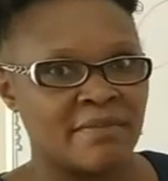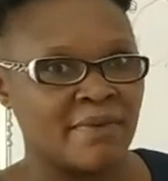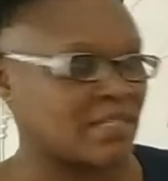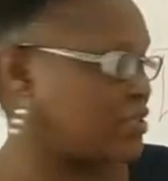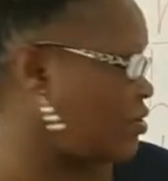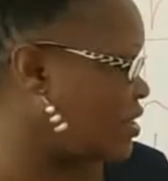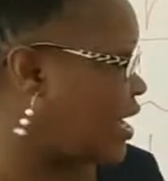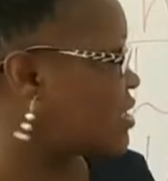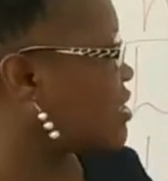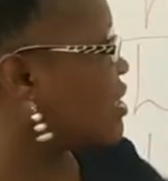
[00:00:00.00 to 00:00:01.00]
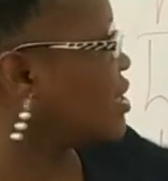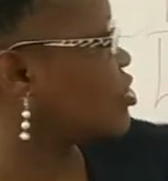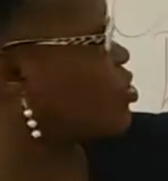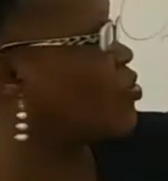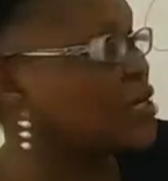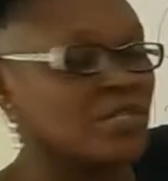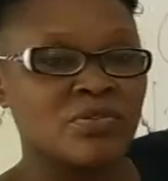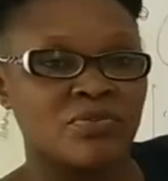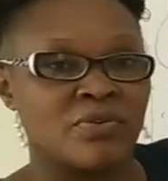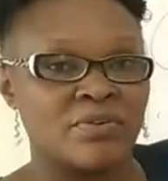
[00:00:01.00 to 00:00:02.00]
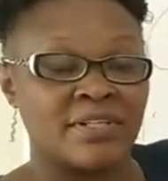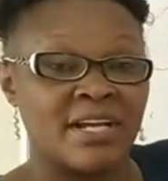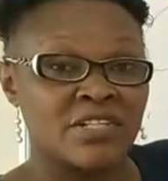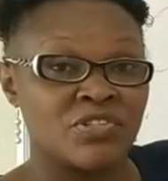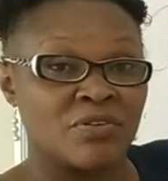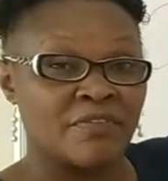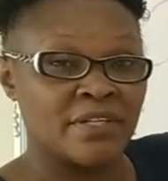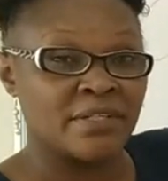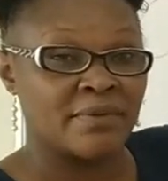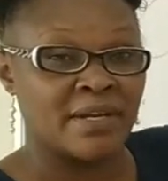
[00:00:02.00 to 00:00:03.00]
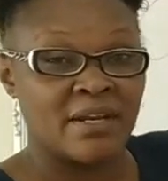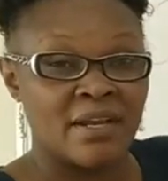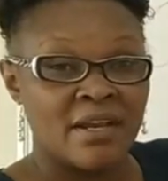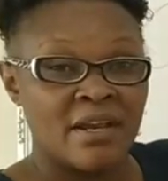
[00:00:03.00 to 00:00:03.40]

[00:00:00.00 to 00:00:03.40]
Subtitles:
but on that day that you're going to conduct your field work,